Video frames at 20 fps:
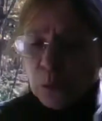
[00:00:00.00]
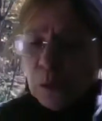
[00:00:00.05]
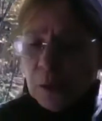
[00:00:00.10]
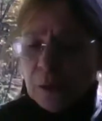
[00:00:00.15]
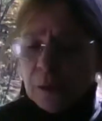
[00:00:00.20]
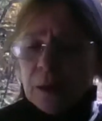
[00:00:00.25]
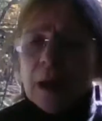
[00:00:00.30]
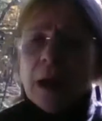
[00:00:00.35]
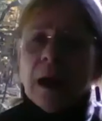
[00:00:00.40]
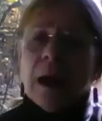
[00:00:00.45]

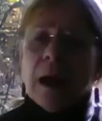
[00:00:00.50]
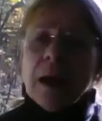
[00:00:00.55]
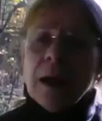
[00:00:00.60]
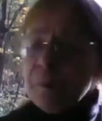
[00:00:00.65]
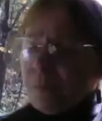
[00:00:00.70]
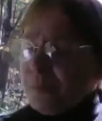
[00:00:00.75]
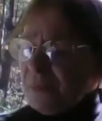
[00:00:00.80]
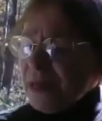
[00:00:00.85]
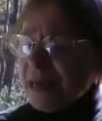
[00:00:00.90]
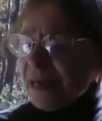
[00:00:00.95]
Sure.
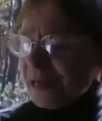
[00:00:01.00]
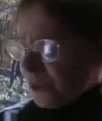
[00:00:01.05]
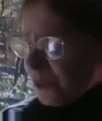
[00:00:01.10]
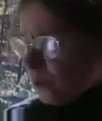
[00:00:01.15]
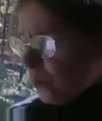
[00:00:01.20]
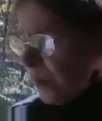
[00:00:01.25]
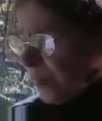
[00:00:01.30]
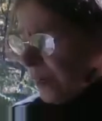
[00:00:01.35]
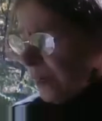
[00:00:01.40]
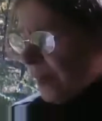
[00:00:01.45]

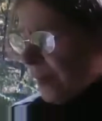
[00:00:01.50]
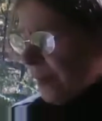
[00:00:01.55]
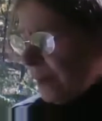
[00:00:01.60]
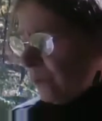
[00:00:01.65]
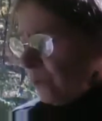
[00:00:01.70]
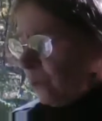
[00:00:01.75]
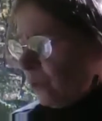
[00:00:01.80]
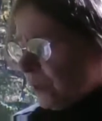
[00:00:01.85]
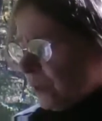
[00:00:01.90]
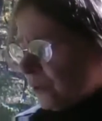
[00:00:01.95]
Next
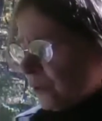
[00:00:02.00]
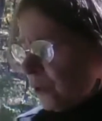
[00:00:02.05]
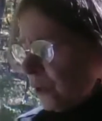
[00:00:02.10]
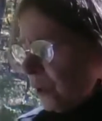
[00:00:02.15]
weekend, which